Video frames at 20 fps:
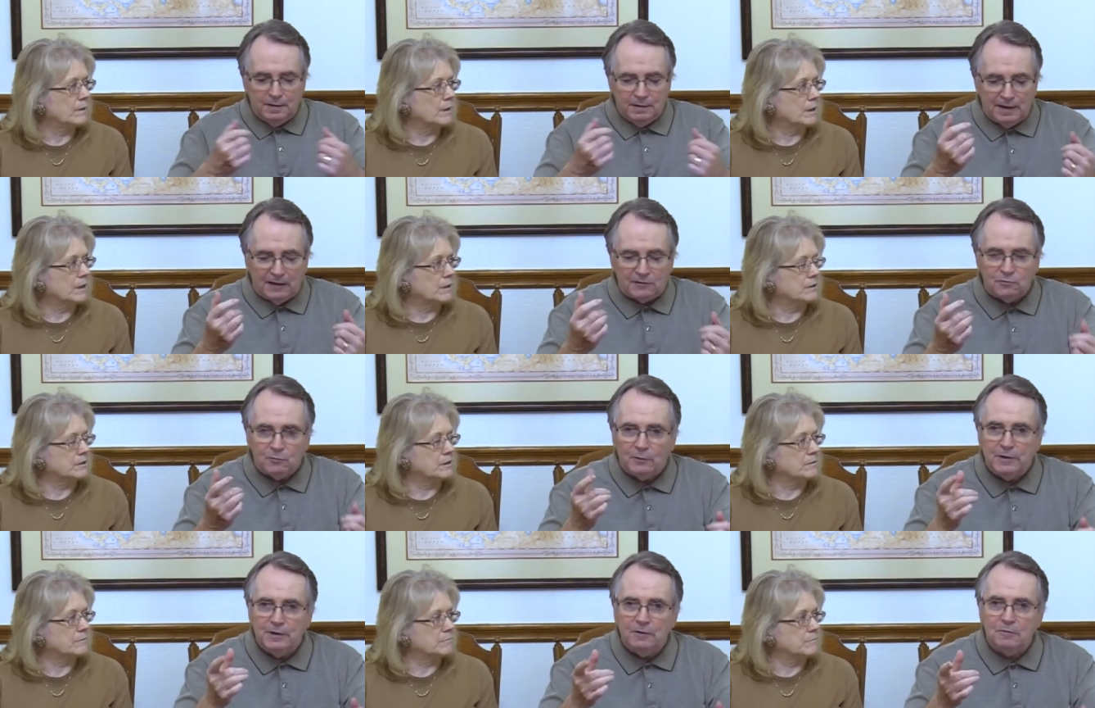Speaker 1: That's
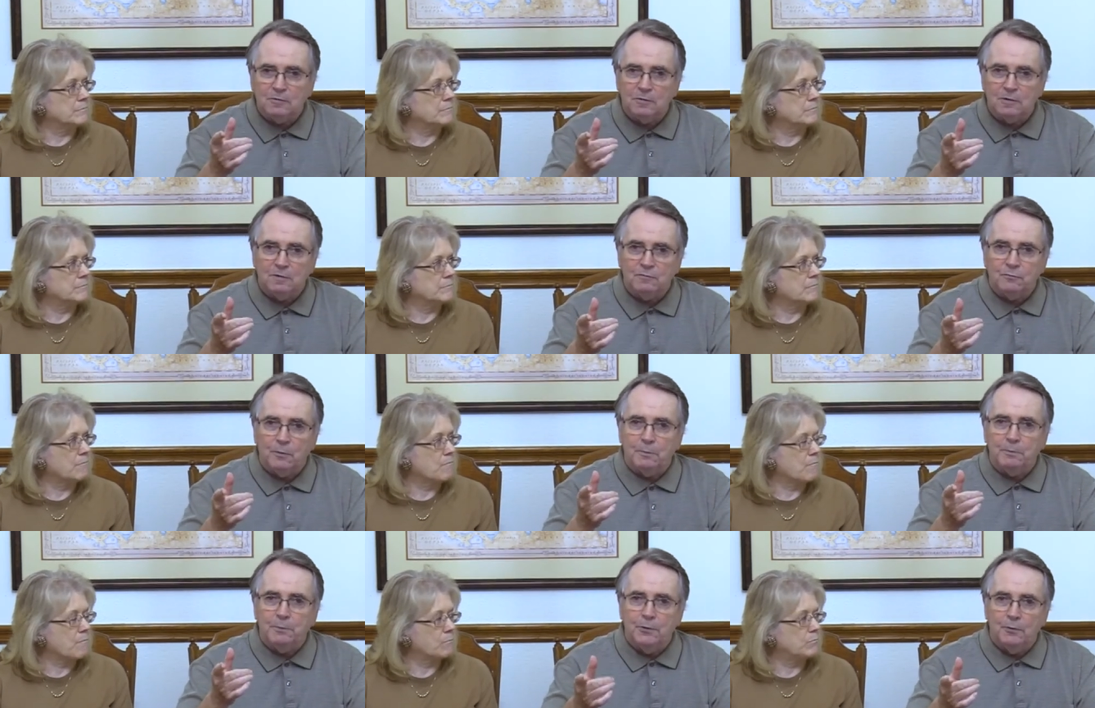what he's looking
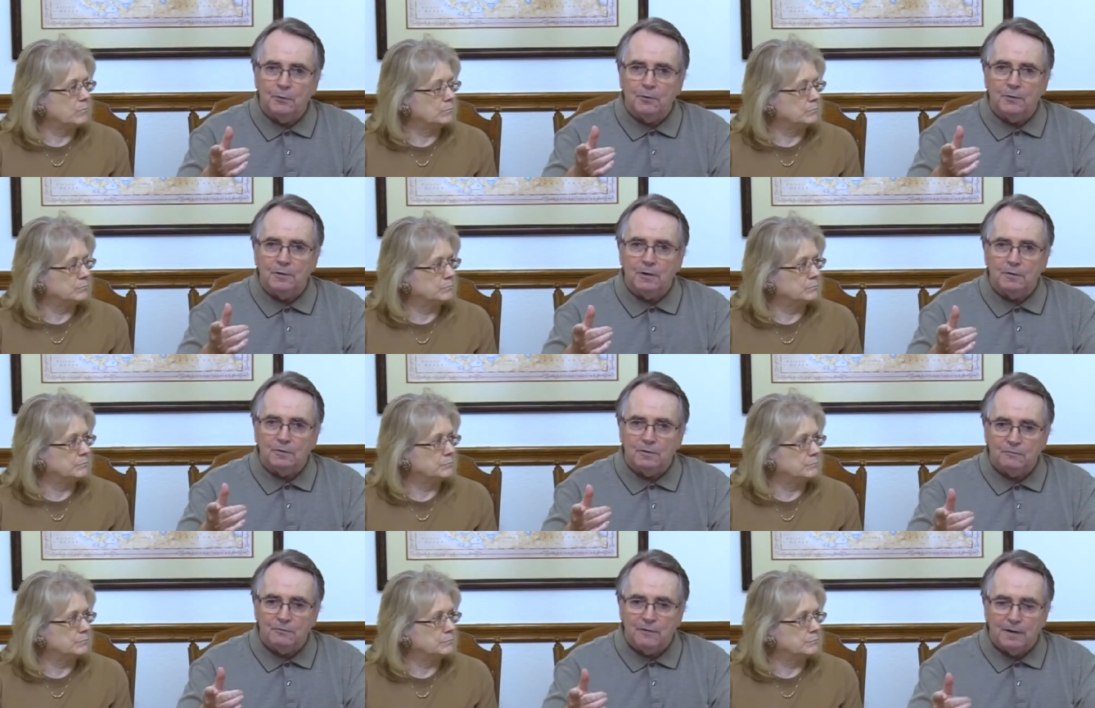for, pure and
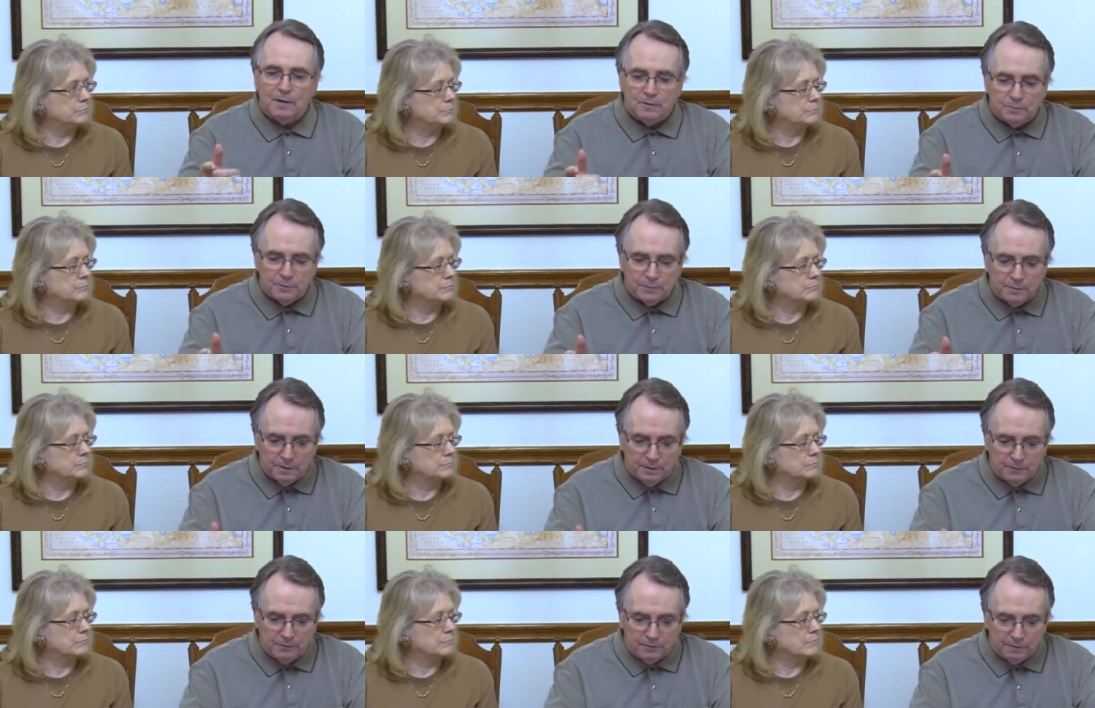undefiled
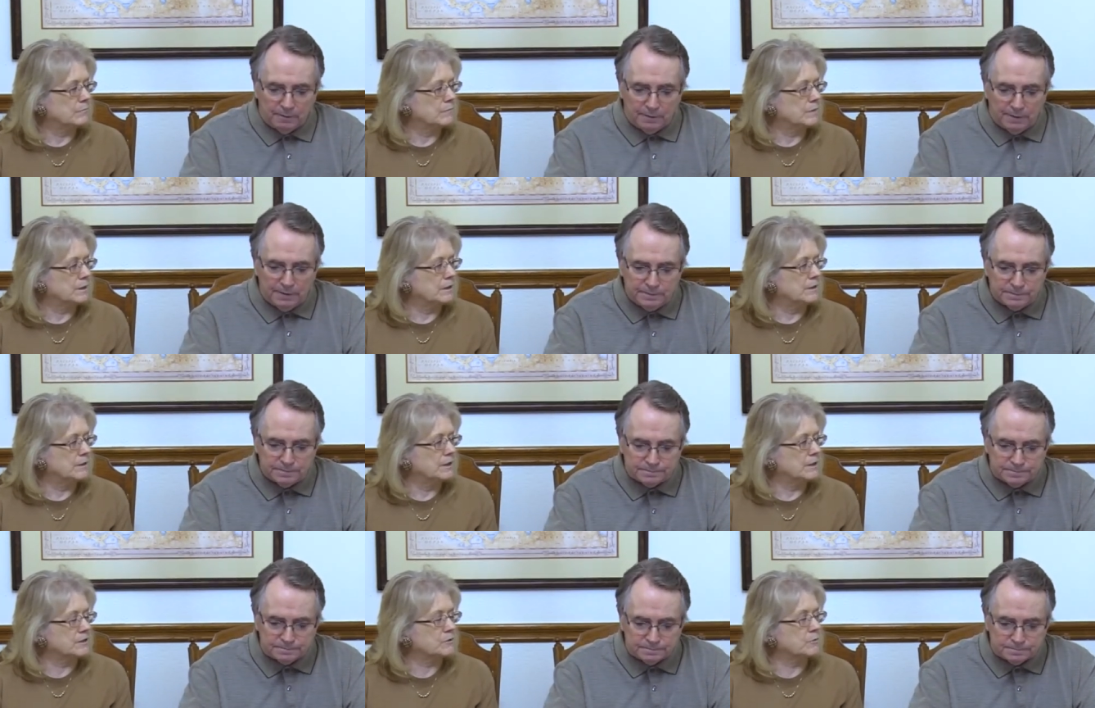religion,
Speaker 2: right?
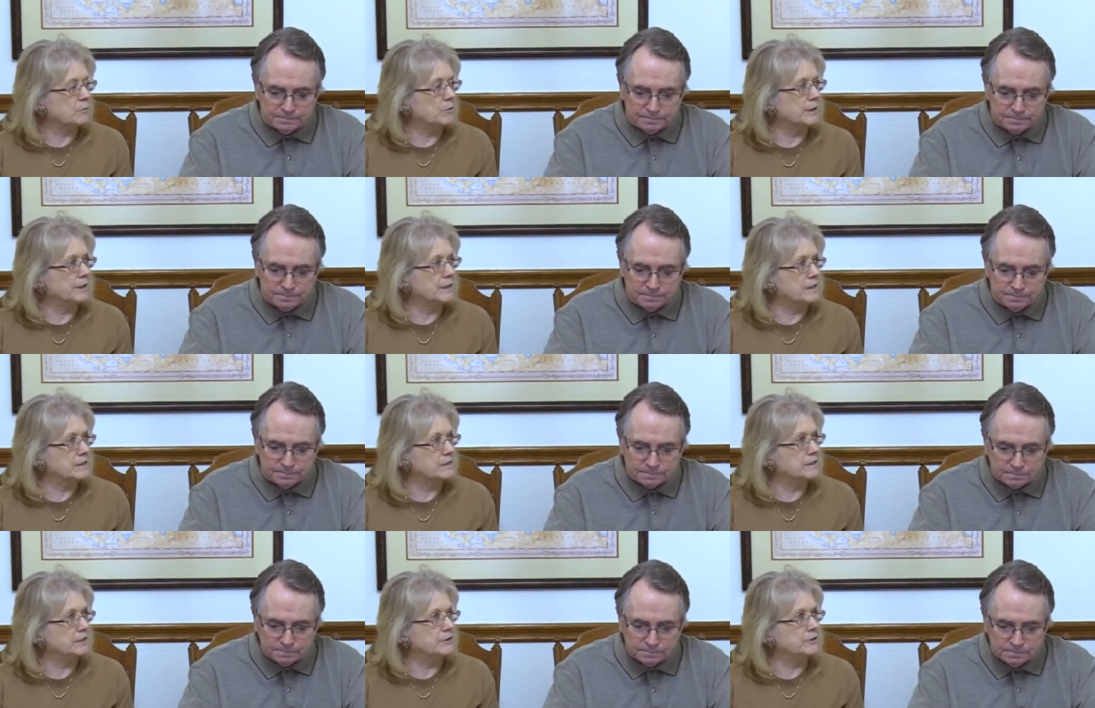And that's why he
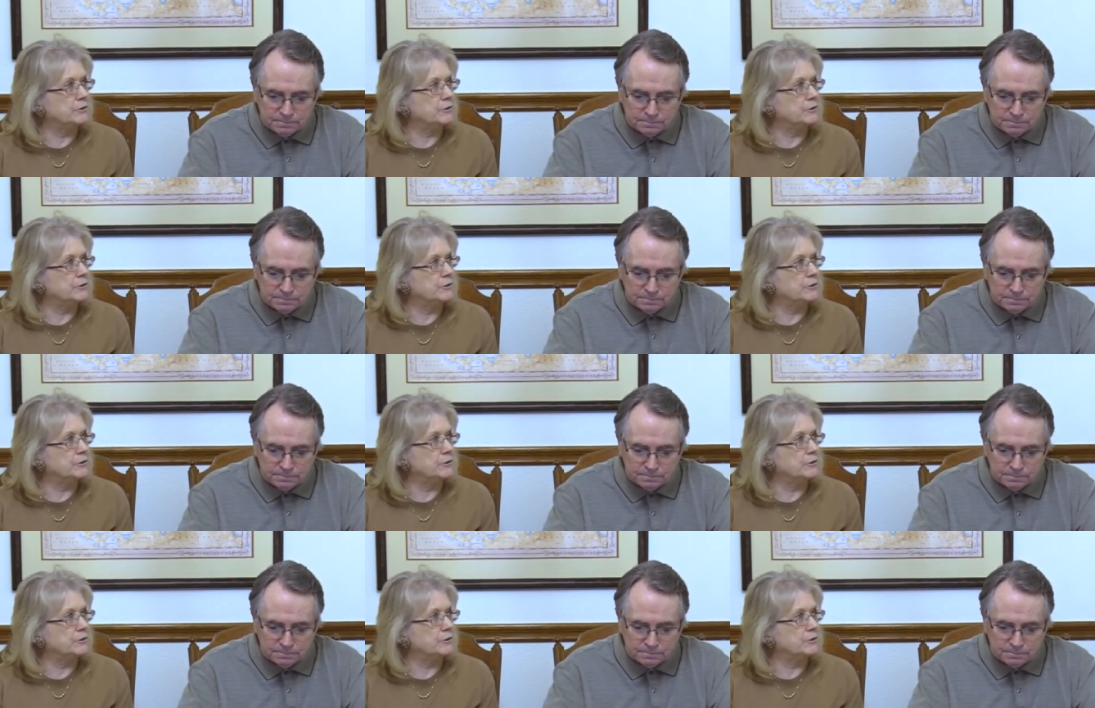said,